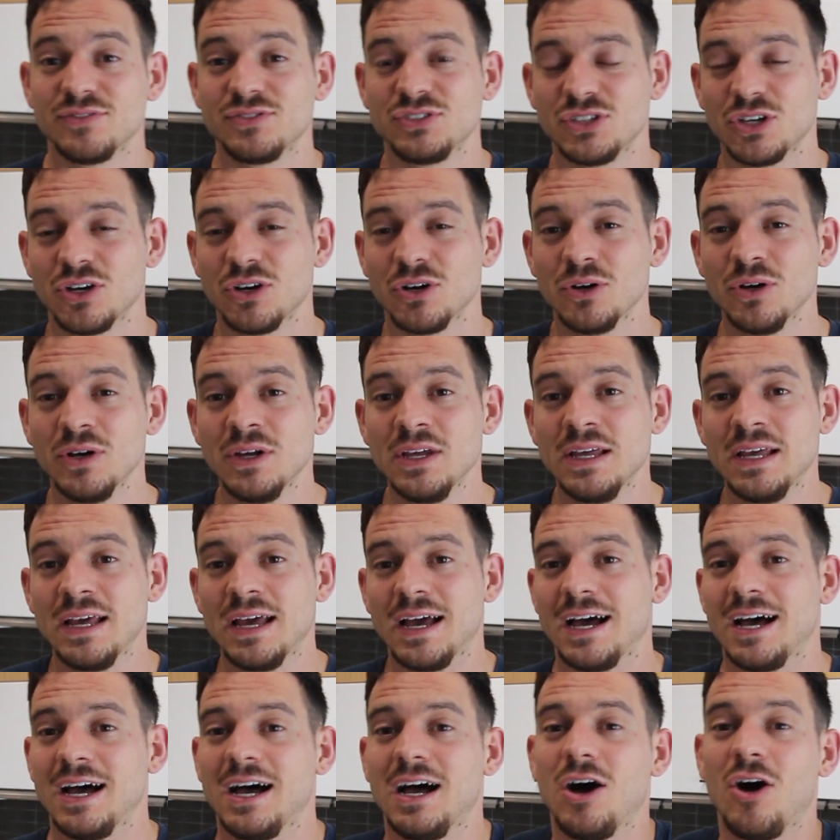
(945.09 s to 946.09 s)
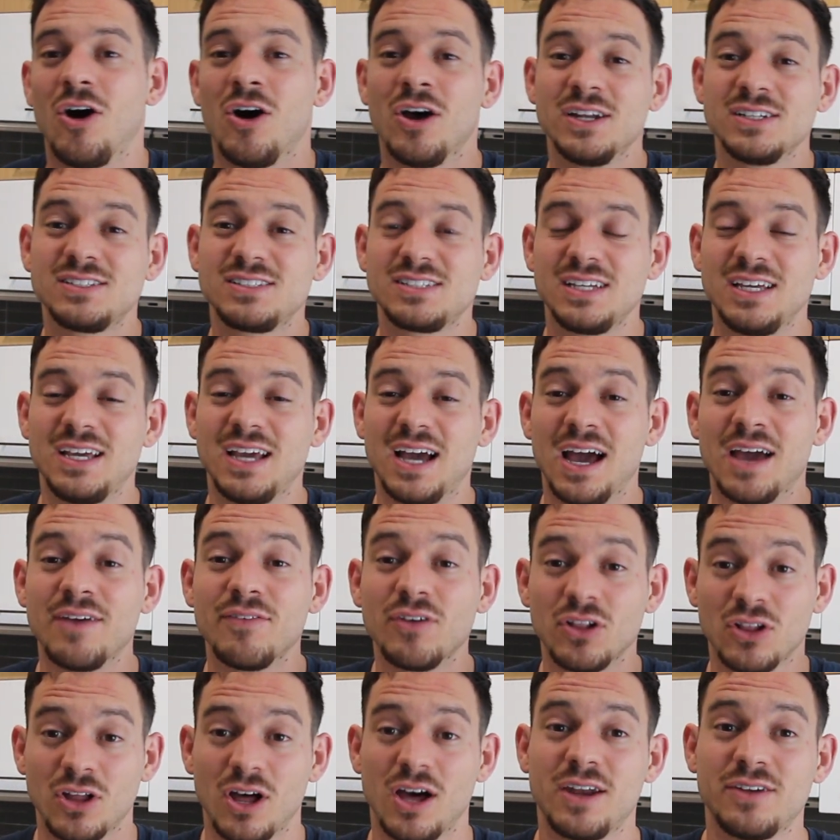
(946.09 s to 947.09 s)
So honestly, I
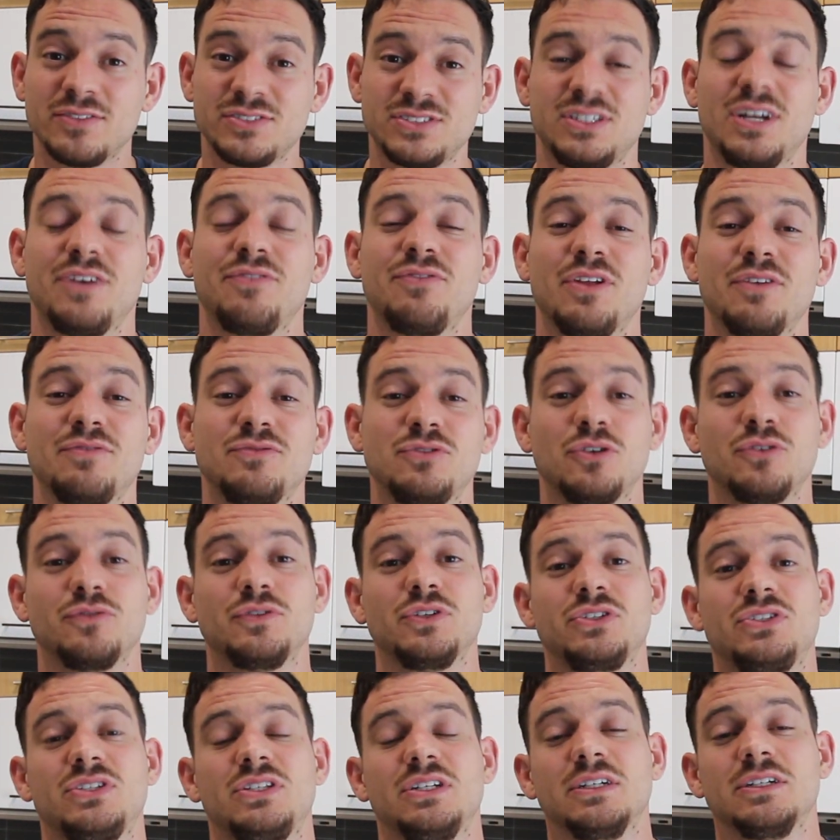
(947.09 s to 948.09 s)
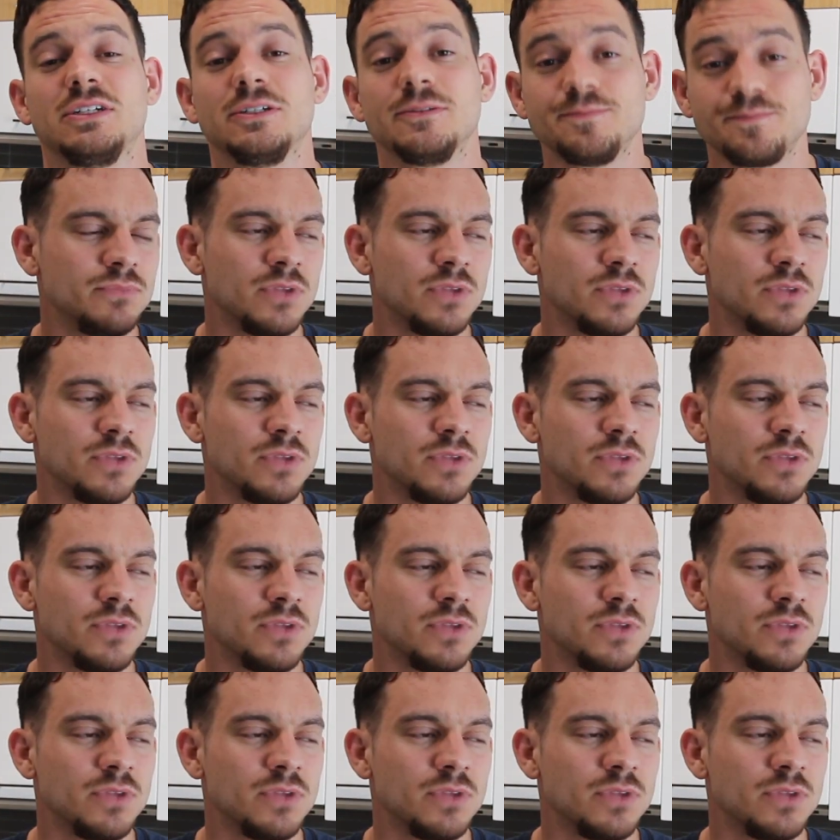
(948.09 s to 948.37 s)
have a lot of stuff left over still.